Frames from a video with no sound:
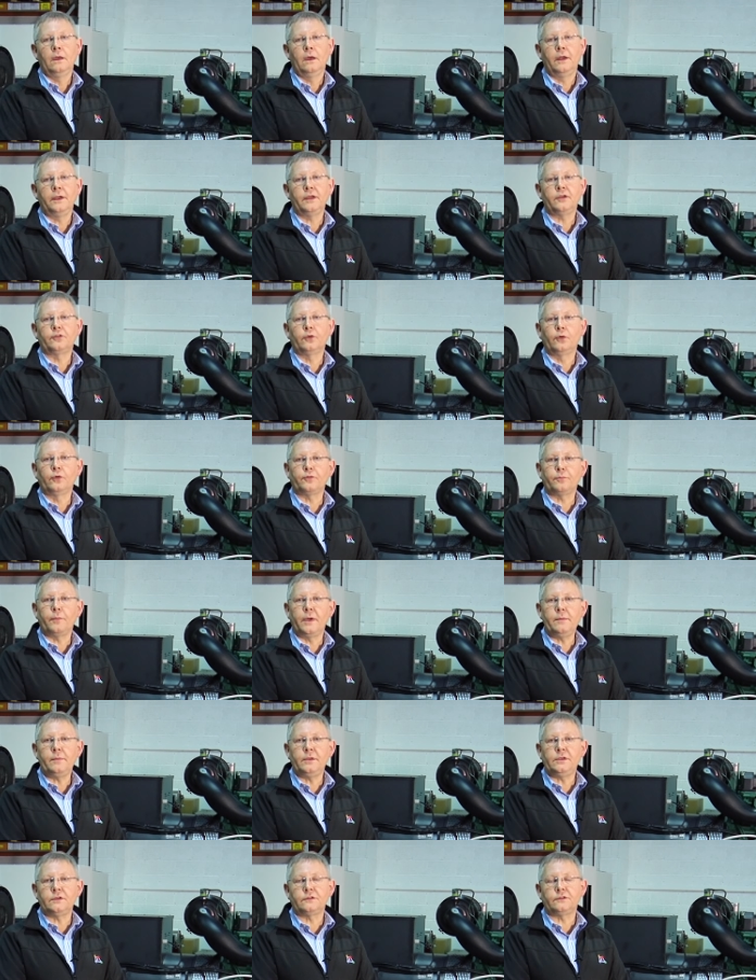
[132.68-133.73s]
An exhaust
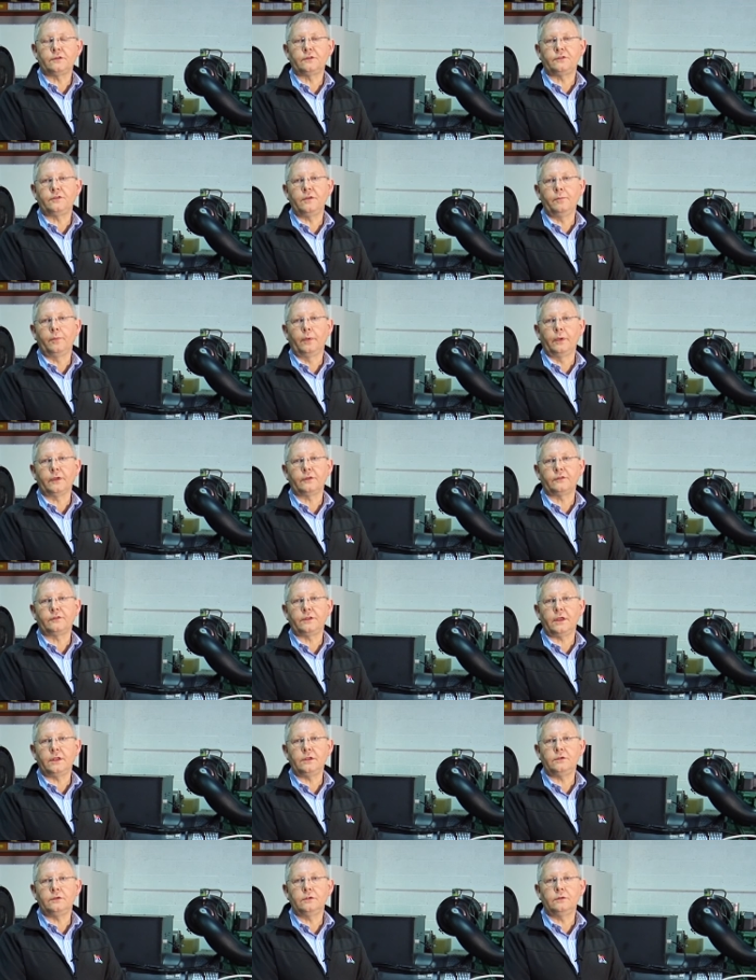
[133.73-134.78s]
may be just a simple
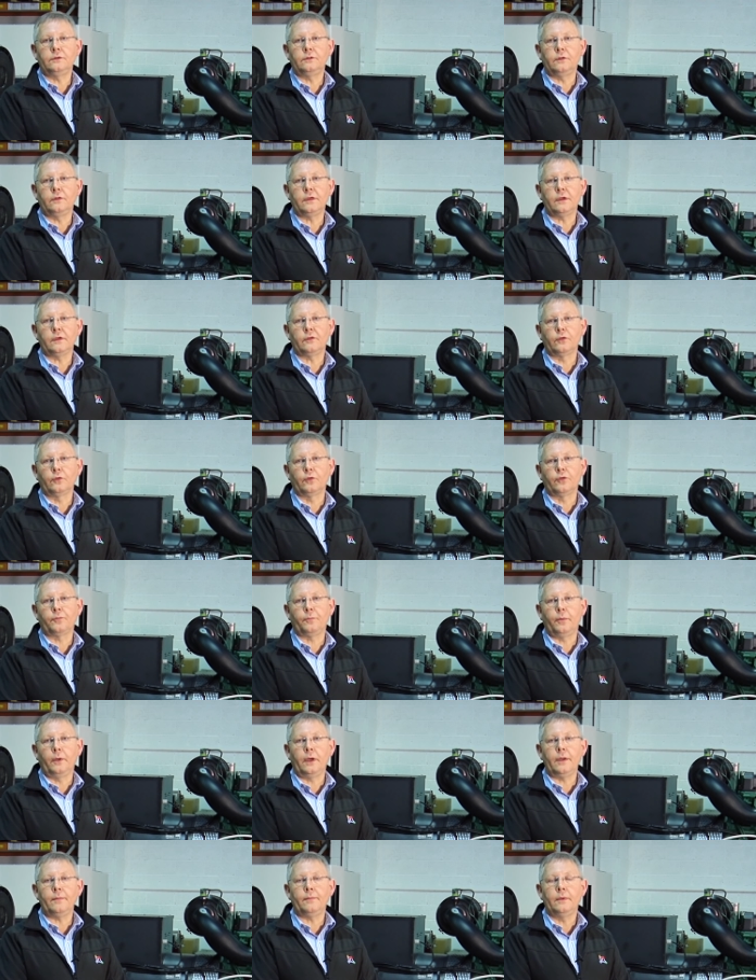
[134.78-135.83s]
extension to the exhaust
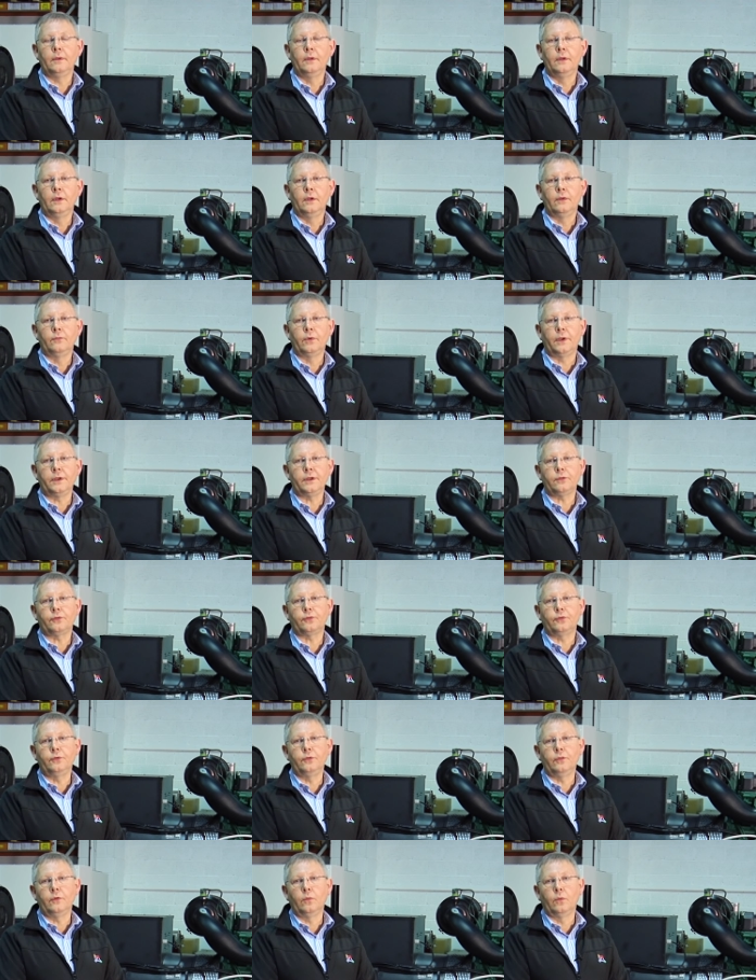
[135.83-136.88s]
pipe running
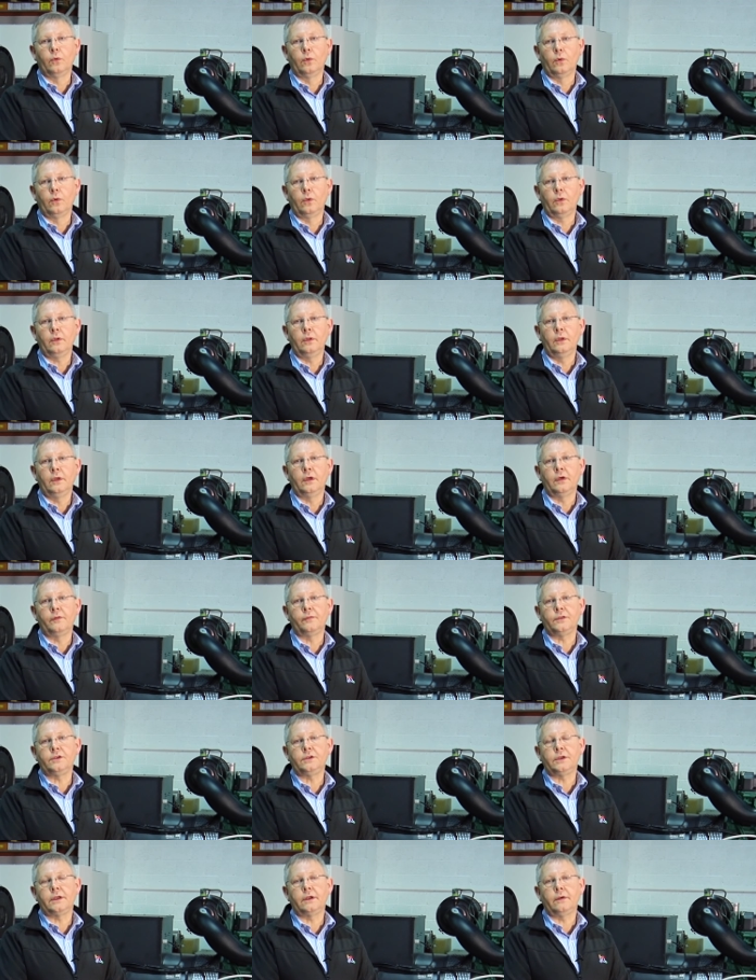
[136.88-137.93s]
through the wall of
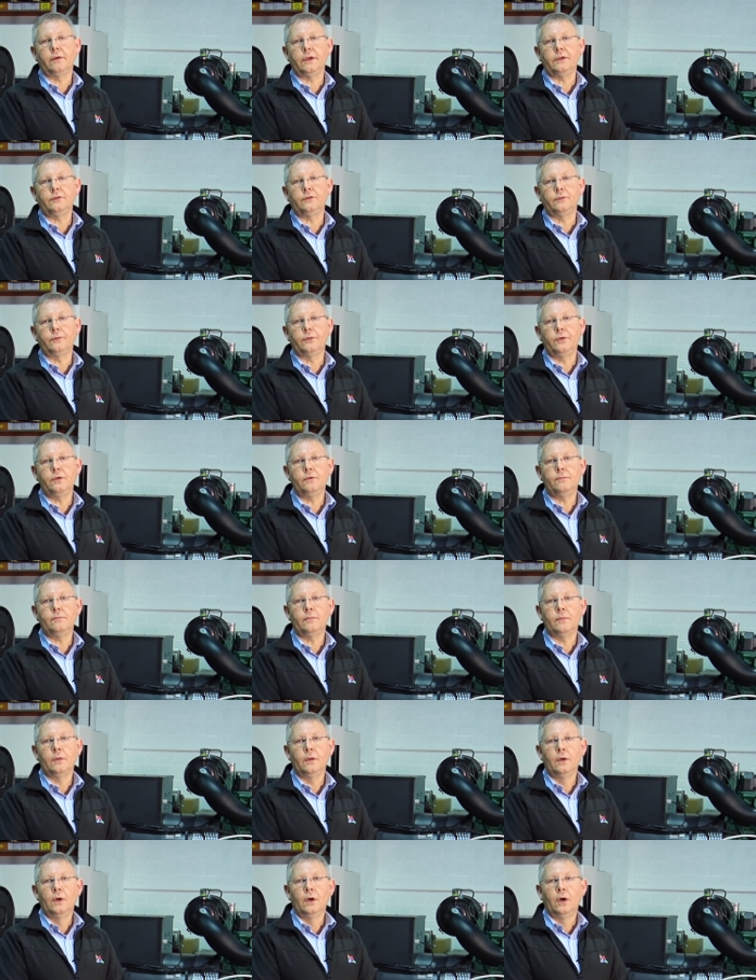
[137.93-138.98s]
the generator room,
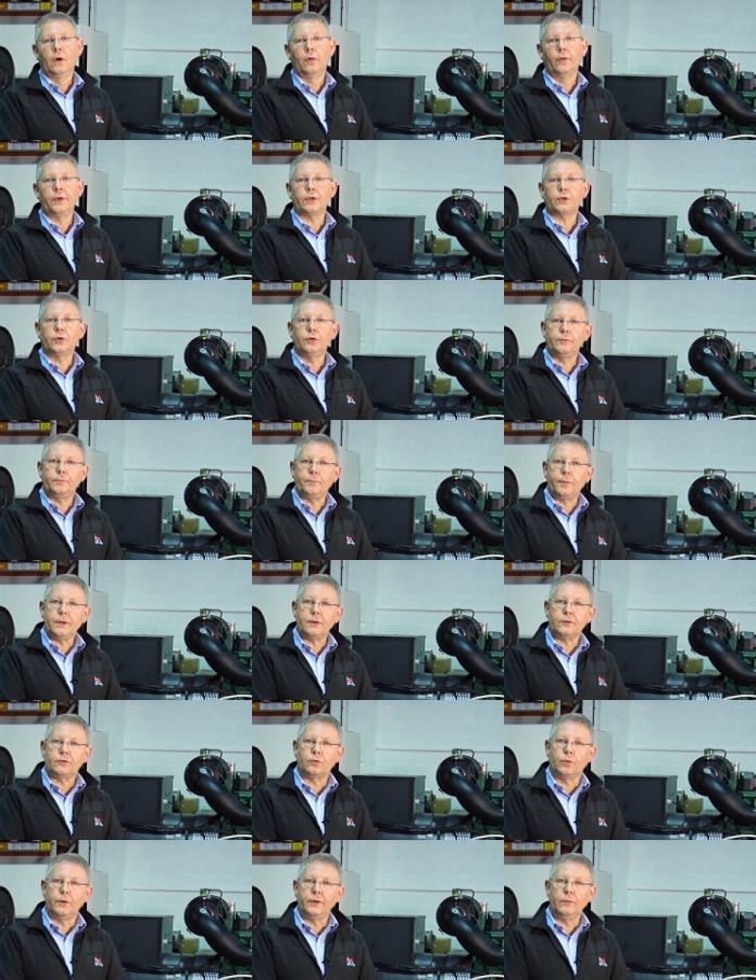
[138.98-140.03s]
or it could be a
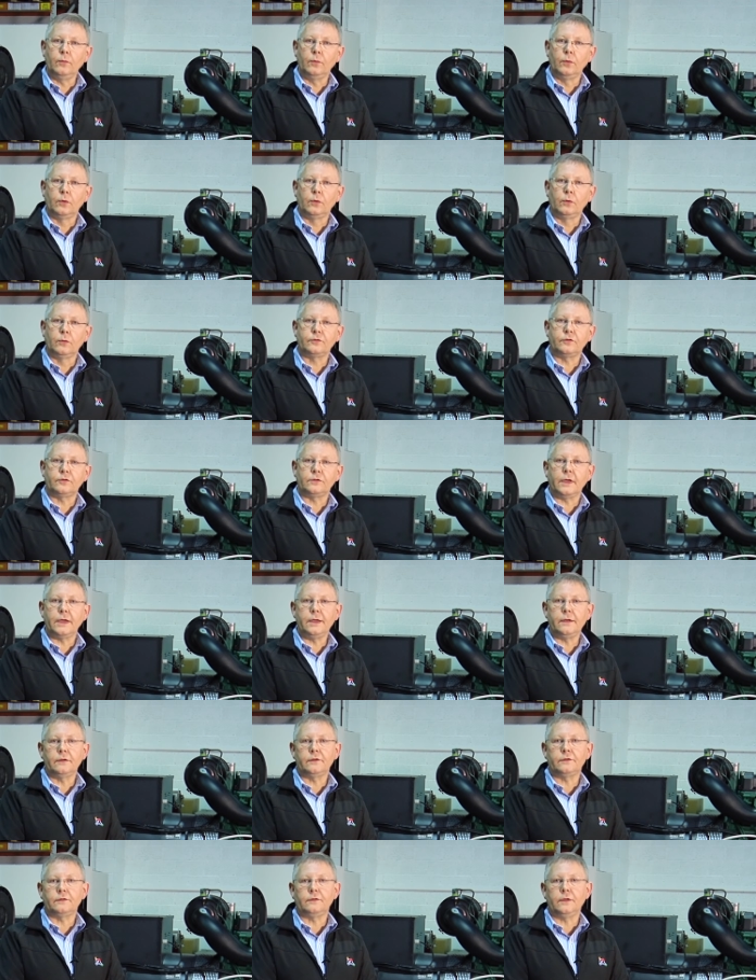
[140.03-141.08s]
twin wall
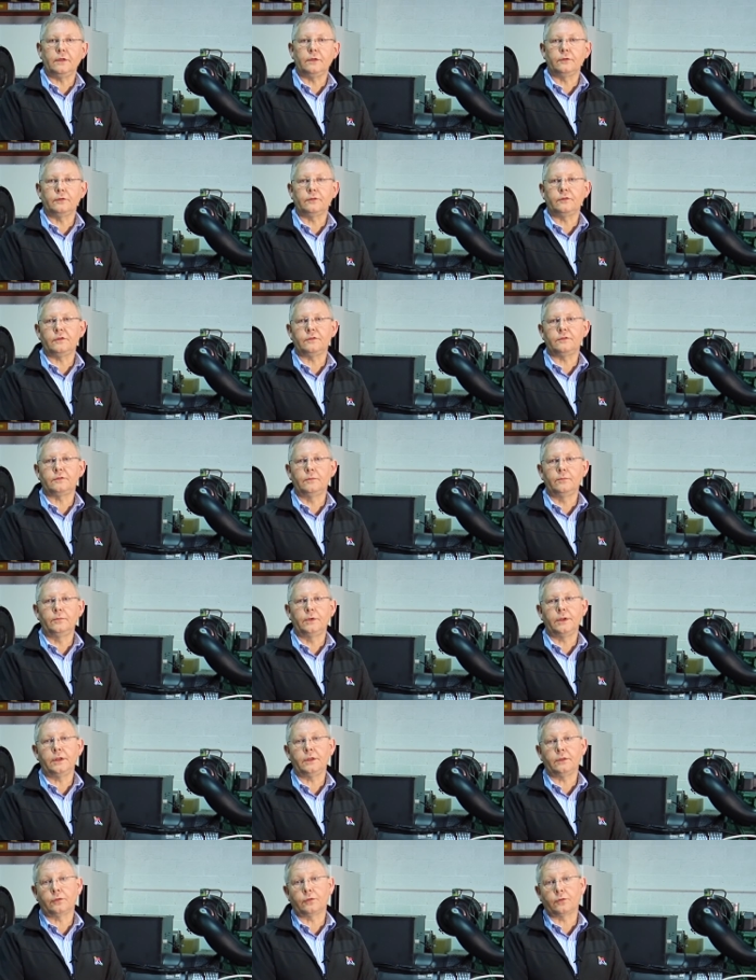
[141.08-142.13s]
stainless steel system
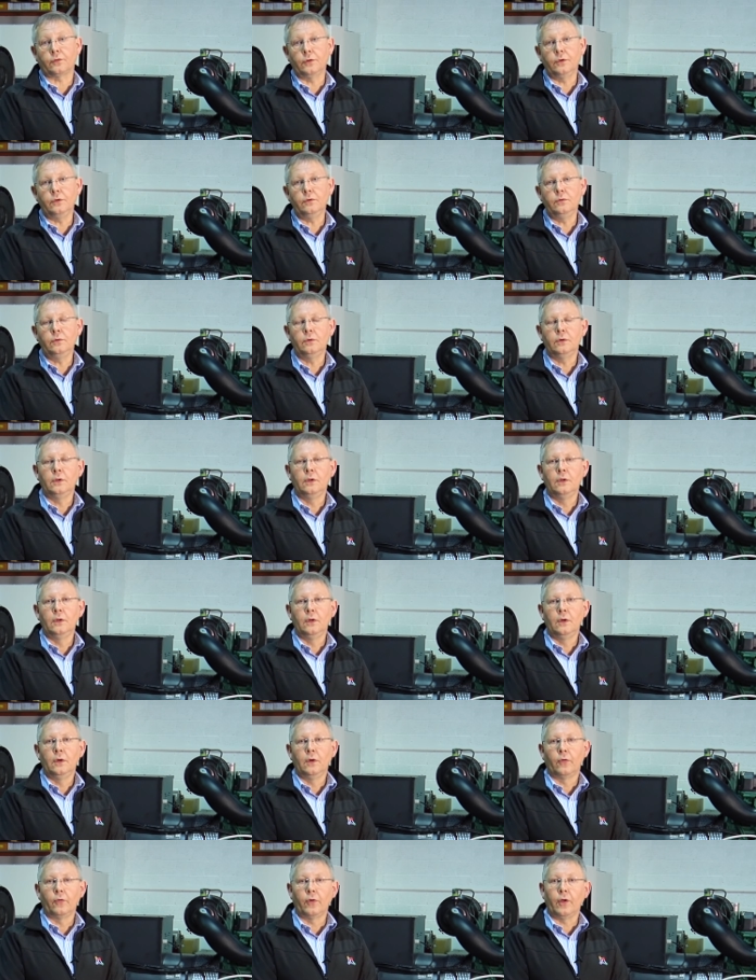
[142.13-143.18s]
running through
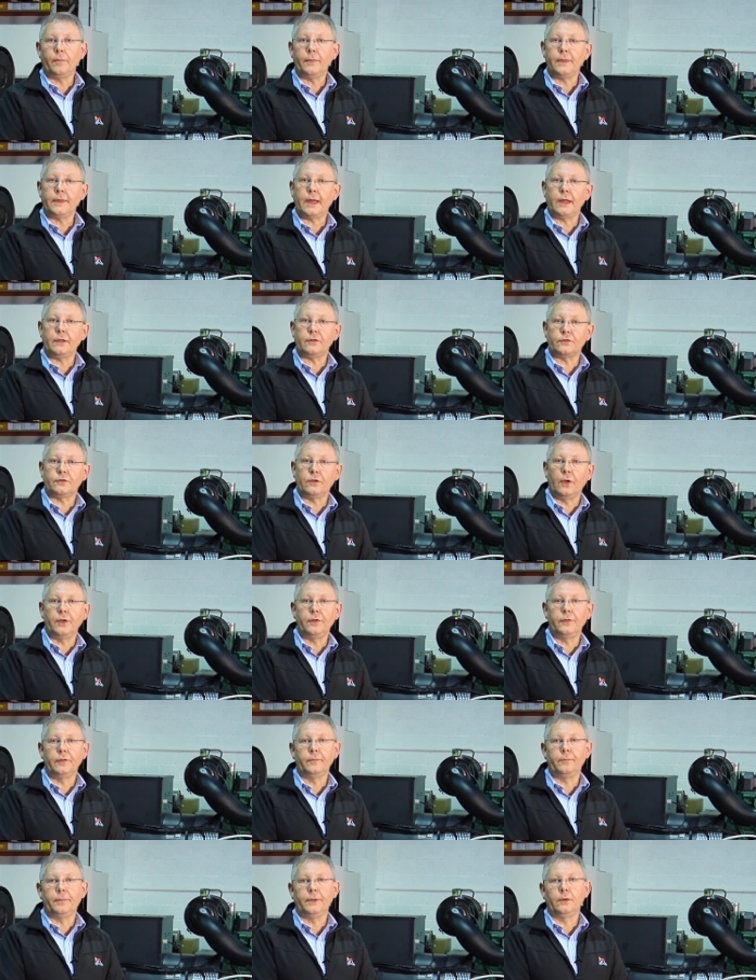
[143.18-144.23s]
or up the outside
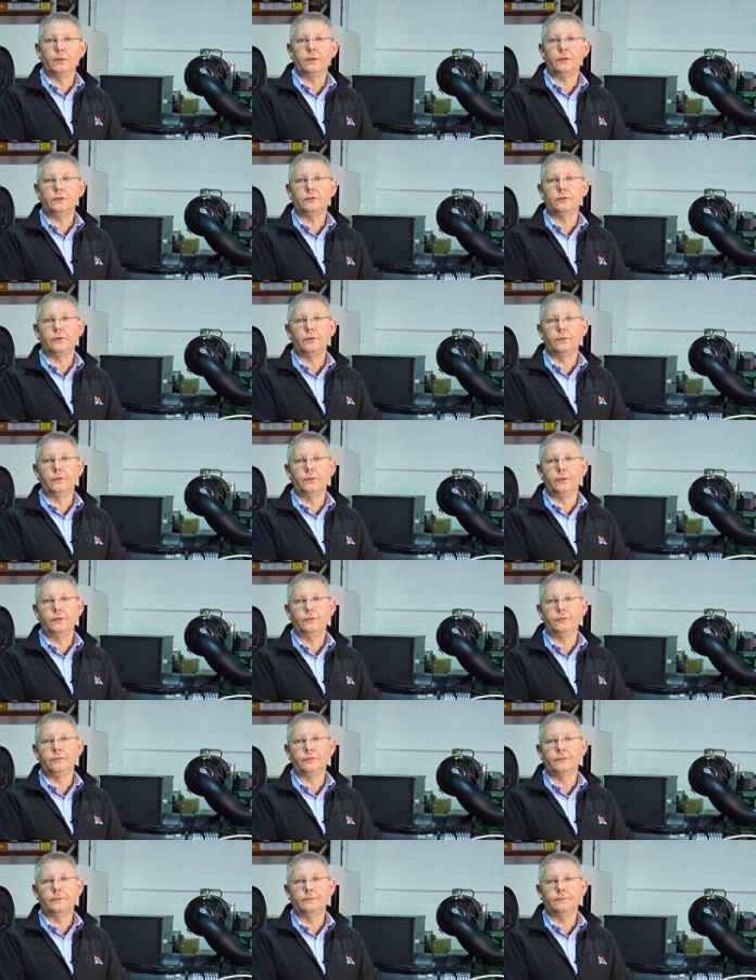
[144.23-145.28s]
of the building to the
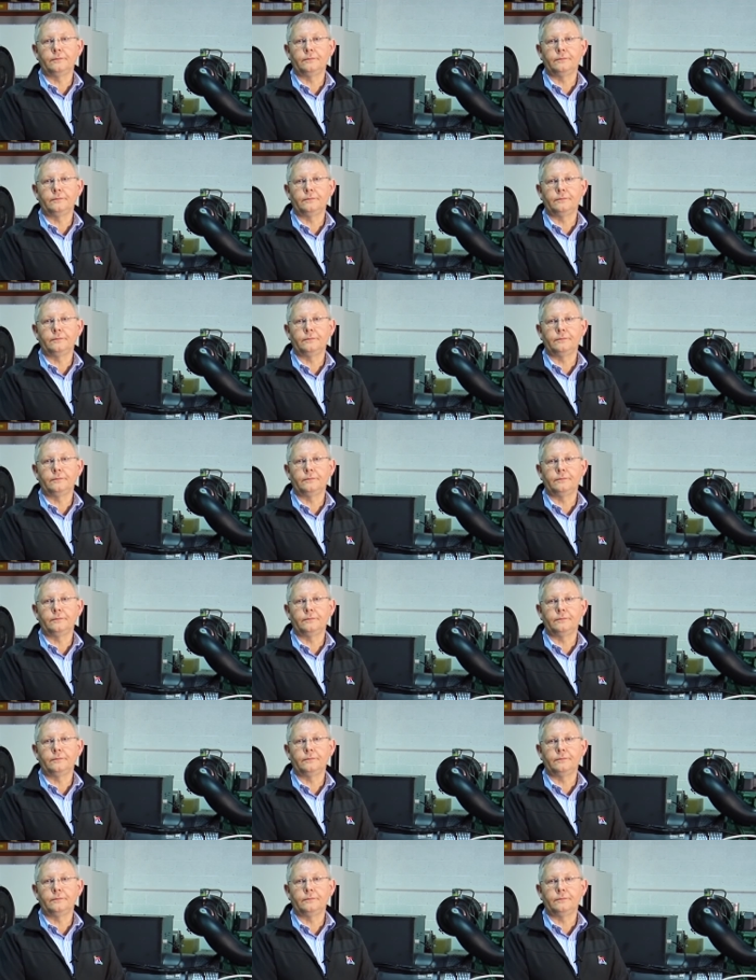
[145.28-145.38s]
roof.